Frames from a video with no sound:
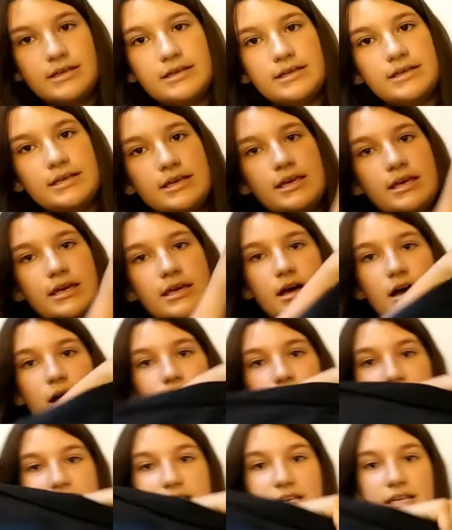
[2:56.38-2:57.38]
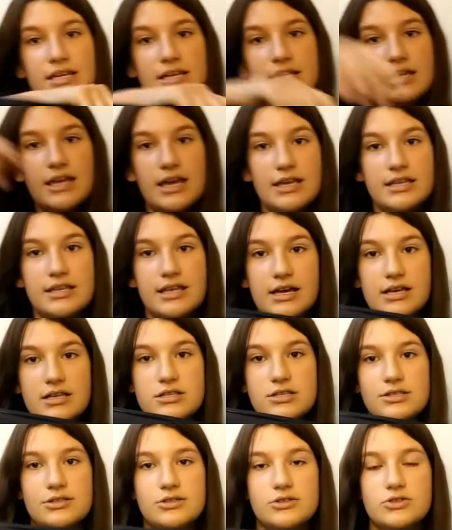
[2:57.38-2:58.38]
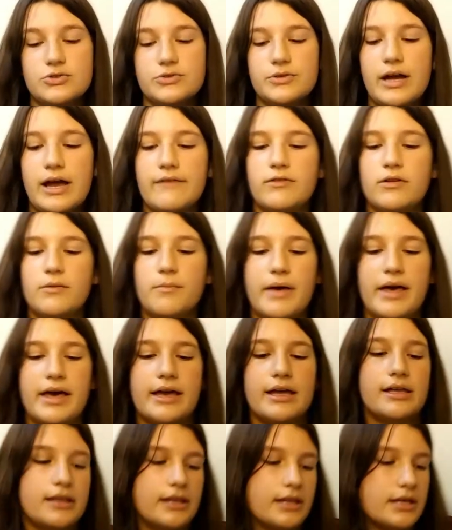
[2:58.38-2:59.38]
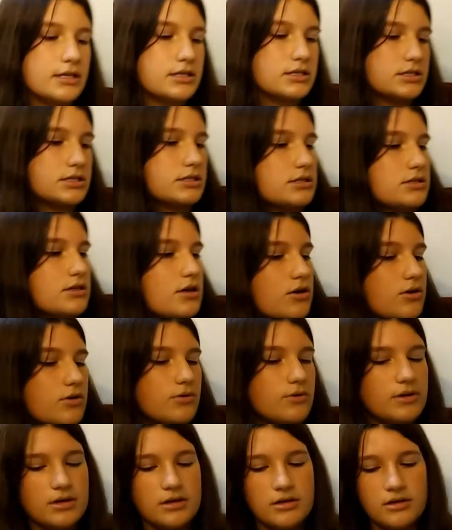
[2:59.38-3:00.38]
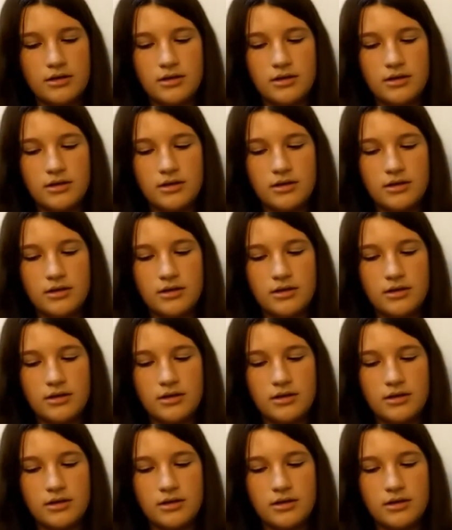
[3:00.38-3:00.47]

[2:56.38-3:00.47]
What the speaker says: It comes in a nice travel bag like so.